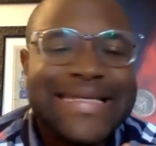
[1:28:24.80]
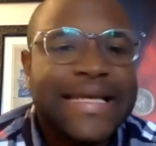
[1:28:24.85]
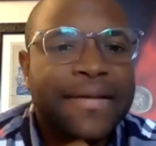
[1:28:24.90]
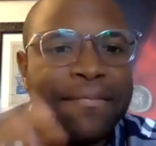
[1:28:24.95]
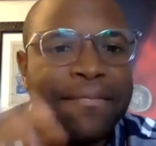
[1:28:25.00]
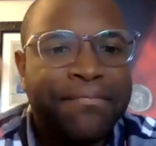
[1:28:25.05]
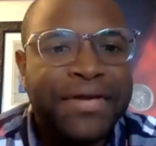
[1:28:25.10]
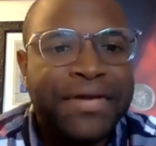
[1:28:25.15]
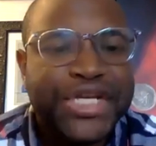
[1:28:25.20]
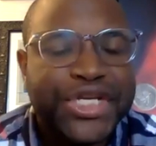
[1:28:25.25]

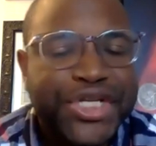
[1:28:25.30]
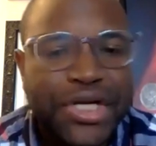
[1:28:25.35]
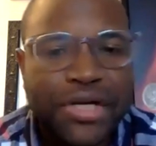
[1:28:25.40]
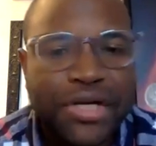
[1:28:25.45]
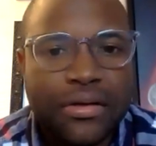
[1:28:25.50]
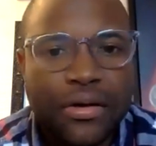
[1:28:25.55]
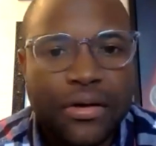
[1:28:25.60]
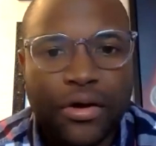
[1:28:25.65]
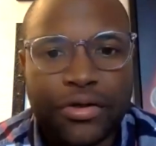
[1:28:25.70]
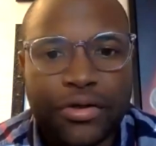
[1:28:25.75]

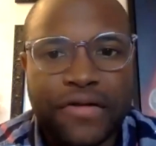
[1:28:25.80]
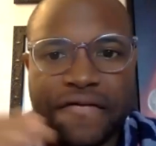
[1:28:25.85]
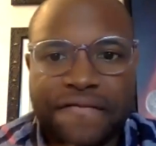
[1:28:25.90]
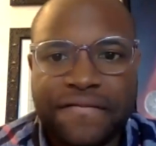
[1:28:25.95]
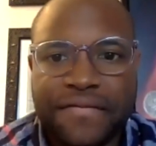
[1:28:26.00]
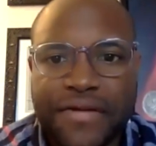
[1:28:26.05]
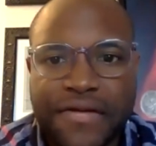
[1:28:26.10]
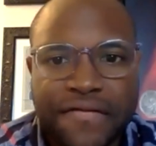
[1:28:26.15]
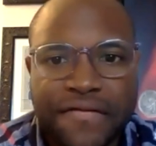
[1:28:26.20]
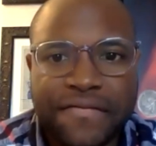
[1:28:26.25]
ambition or the
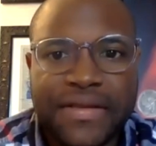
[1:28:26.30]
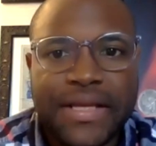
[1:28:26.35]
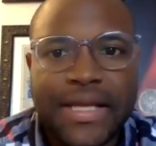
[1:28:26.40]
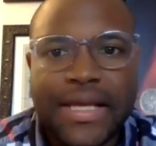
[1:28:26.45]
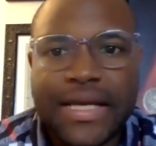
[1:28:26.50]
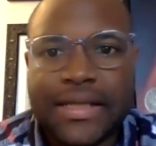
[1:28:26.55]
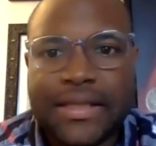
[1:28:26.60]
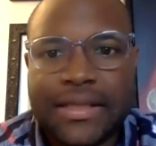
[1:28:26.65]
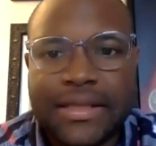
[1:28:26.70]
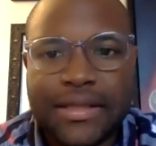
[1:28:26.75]

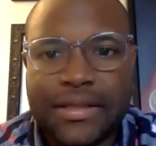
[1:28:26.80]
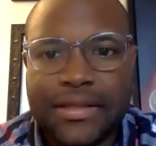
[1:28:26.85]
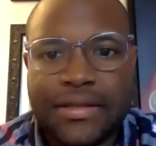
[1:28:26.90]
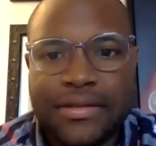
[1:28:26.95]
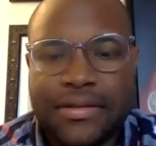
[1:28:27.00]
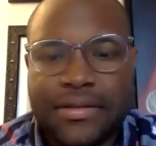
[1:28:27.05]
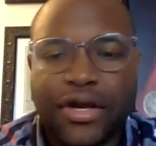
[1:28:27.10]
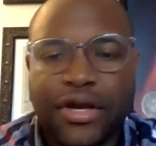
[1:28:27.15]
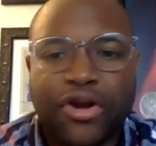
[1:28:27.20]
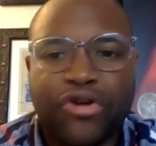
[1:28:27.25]

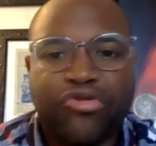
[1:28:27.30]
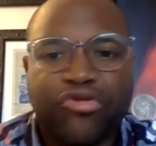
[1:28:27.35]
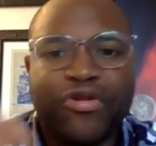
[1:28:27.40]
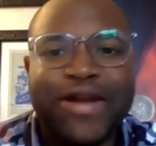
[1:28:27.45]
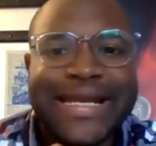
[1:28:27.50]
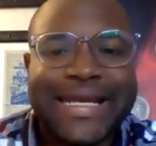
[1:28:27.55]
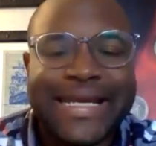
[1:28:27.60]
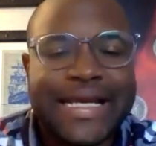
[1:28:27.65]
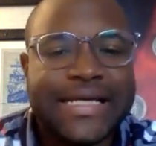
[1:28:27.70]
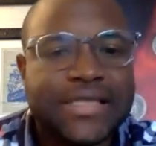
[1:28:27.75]

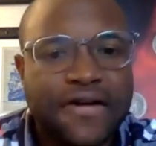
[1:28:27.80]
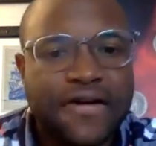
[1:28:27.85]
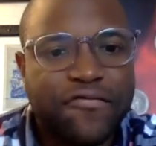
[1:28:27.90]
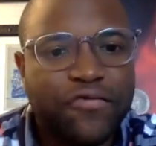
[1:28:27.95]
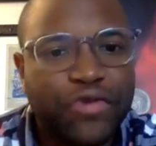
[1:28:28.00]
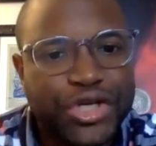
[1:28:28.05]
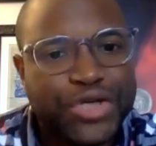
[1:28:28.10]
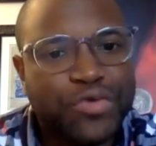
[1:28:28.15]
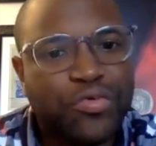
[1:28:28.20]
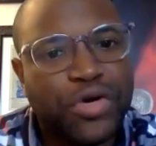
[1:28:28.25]
greatness of
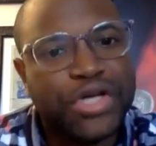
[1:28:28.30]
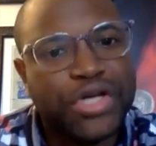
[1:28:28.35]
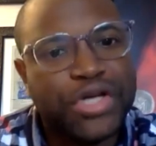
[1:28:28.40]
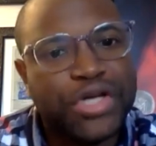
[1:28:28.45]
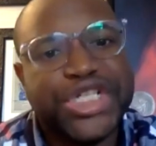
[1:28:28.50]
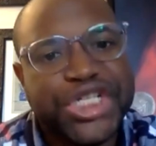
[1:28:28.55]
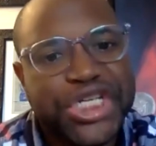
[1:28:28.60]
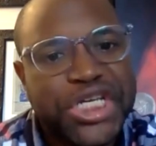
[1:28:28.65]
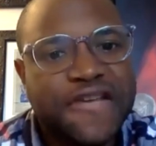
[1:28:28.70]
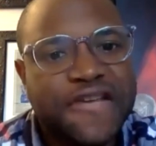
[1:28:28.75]
what you want to
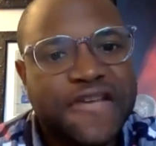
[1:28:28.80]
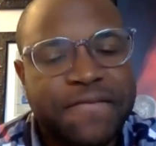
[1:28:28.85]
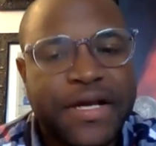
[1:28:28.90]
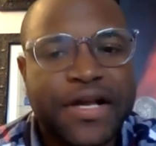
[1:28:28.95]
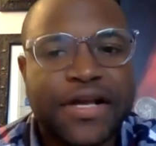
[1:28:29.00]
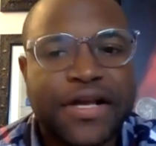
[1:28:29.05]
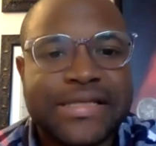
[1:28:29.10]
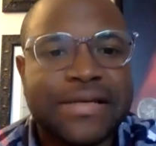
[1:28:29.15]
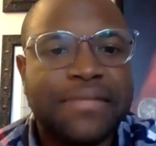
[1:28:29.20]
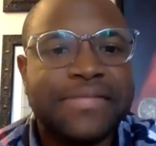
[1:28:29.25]
achieve.
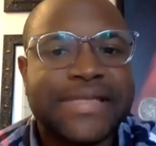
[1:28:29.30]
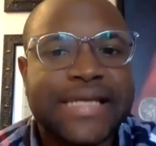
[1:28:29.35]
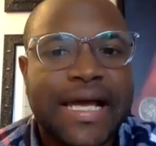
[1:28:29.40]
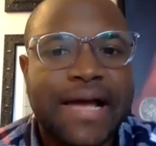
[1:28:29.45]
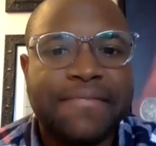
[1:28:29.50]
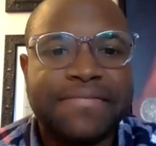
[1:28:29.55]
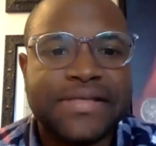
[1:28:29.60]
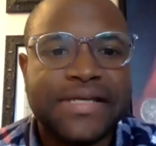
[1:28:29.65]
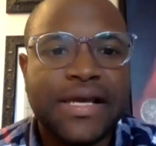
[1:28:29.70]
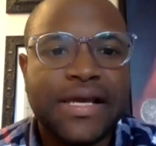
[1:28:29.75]
Because
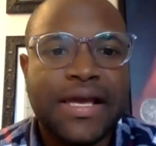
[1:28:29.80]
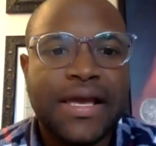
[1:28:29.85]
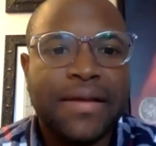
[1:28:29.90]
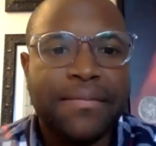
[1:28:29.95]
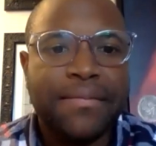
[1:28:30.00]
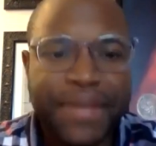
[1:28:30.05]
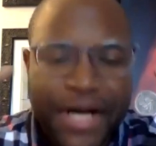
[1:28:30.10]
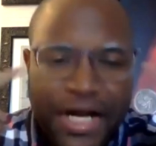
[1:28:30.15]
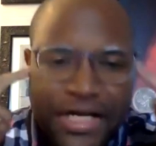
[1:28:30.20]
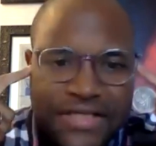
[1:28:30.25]
sometimes,
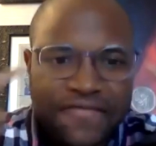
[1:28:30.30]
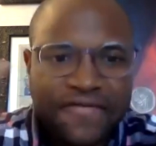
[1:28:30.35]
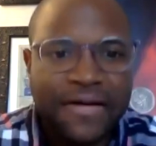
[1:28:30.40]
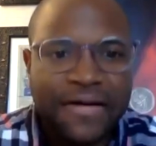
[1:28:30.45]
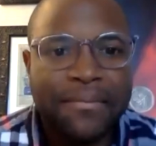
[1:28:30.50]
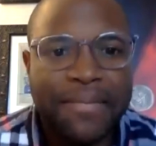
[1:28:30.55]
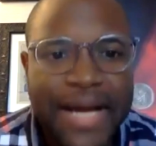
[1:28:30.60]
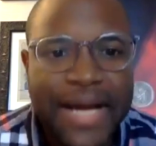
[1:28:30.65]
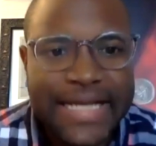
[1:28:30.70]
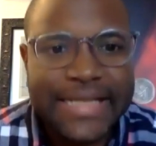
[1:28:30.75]
because of
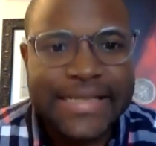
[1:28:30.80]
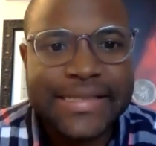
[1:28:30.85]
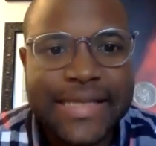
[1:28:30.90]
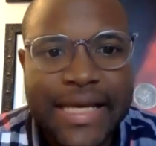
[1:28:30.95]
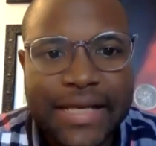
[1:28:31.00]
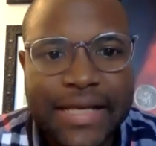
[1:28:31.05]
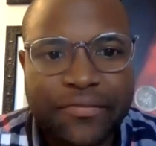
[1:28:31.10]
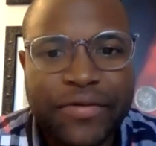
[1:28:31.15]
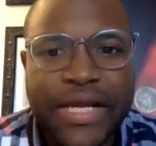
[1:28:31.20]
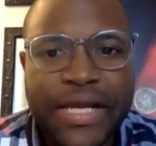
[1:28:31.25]
our
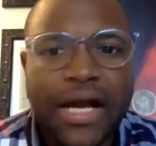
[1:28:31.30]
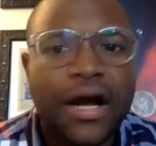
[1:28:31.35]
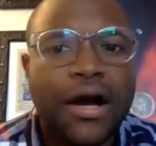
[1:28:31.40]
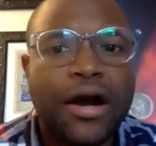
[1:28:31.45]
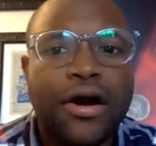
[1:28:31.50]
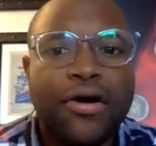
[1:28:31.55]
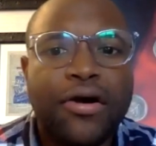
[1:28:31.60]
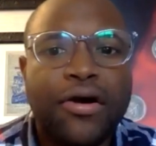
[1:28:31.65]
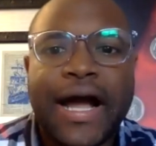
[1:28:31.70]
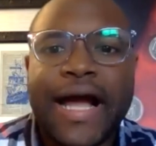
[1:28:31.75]
mindset, we're like,
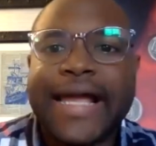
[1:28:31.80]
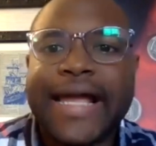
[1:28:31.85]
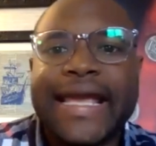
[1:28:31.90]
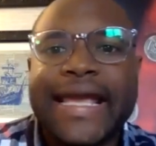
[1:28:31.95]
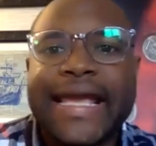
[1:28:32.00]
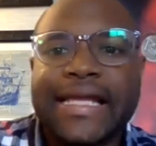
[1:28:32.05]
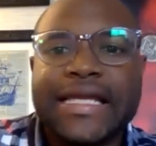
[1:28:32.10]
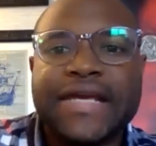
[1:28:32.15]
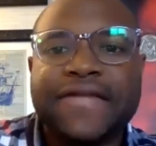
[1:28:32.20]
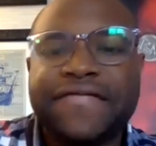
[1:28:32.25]
oh, I
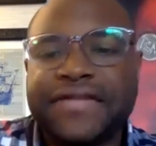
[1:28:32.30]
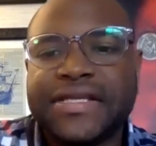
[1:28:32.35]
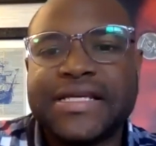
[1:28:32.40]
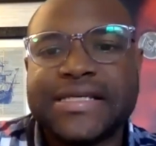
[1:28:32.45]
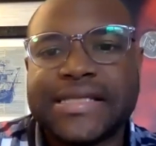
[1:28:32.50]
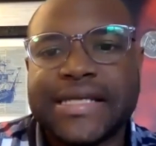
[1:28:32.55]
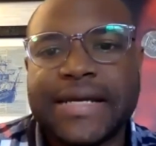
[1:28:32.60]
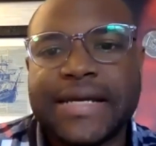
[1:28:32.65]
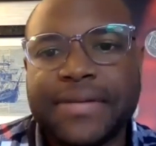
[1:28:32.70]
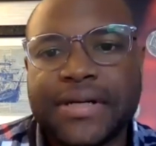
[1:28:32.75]
can't live in
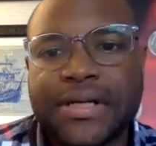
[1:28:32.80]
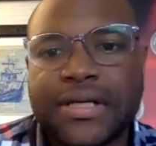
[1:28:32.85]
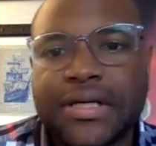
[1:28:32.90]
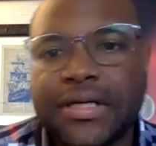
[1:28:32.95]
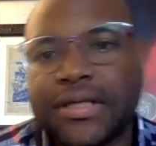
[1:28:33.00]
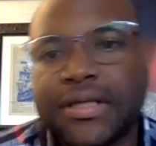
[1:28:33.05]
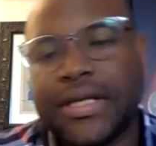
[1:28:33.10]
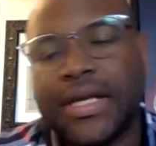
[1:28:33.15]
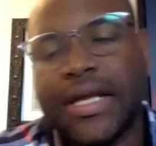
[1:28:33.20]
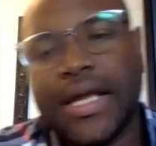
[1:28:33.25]
this
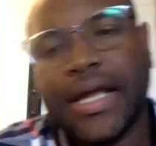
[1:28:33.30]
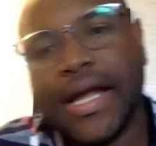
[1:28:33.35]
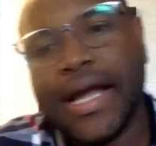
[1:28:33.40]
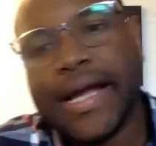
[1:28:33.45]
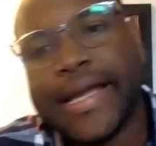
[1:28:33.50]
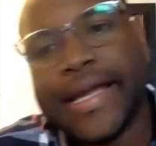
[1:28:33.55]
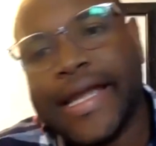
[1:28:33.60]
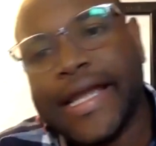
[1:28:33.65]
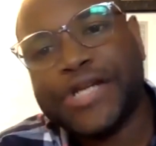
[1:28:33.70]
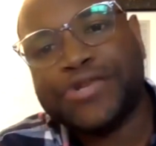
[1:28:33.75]
neighborhood. I
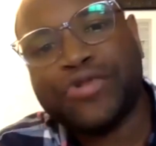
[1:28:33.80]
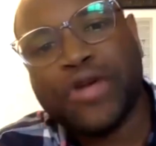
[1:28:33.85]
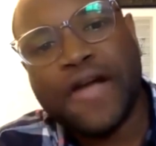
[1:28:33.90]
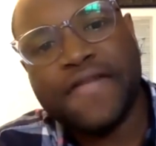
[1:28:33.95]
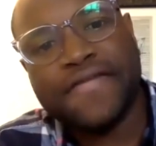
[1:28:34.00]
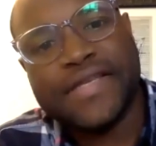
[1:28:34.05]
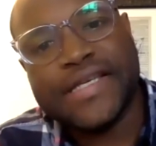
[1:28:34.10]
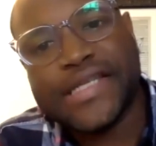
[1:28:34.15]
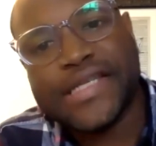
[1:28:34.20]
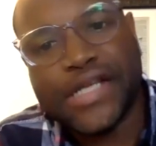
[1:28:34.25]
can't
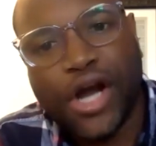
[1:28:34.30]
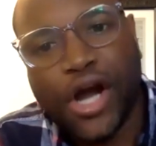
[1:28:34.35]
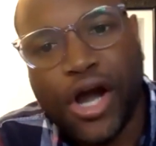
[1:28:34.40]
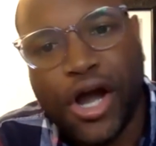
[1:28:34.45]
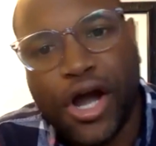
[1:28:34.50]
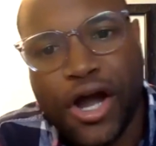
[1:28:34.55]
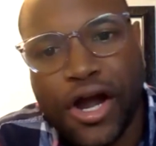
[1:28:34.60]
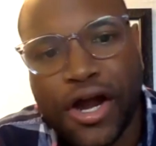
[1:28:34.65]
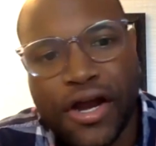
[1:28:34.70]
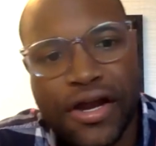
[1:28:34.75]
drive this
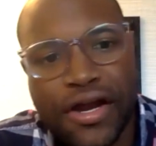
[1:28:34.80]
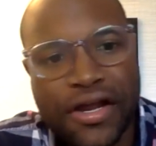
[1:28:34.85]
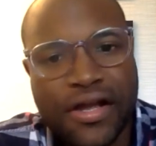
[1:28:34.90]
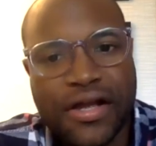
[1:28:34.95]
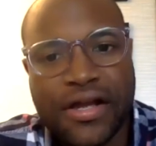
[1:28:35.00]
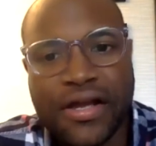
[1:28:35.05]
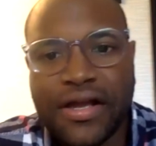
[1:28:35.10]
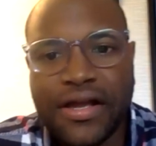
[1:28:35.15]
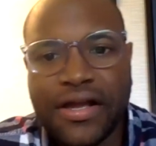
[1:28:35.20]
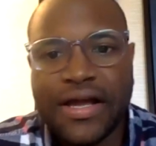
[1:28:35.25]
car.
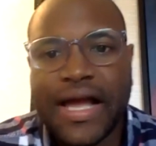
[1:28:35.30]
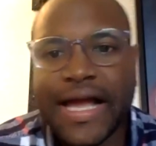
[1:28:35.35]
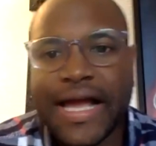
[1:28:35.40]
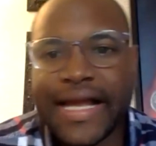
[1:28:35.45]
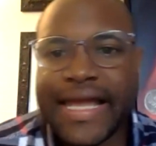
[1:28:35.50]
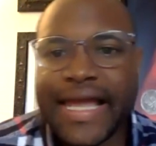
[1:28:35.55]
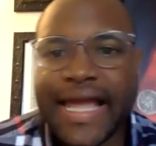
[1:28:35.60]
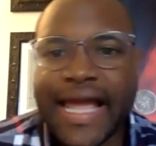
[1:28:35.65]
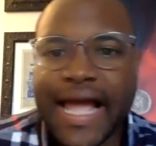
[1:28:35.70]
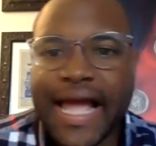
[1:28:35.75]
I
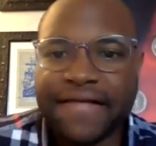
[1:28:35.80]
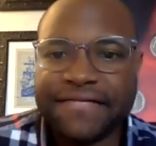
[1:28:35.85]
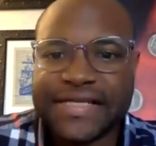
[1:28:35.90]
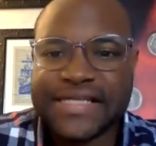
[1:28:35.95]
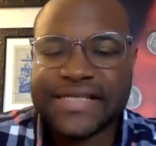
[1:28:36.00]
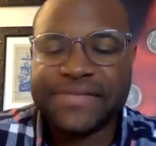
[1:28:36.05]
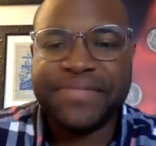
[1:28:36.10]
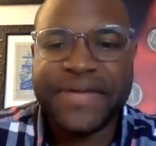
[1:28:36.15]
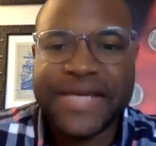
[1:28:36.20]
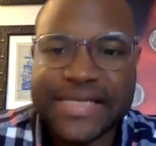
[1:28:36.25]
can't have
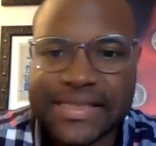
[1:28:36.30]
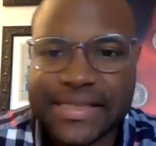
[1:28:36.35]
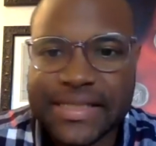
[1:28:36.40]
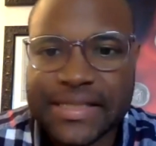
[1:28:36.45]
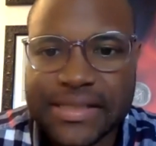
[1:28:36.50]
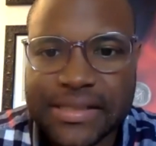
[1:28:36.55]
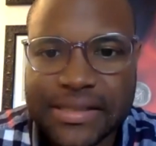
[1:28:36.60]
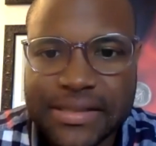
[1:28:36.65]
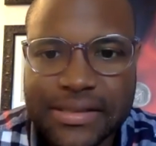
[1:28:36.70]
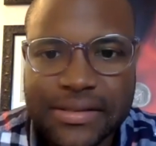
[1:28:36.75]
this
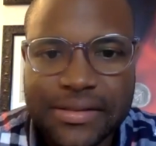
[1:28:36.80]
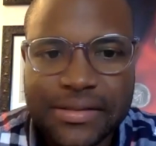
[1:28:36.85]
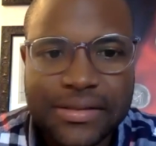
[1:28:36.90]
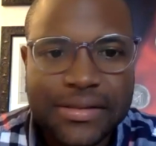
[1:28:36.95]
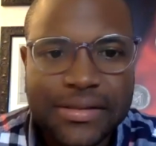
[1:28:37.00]
business.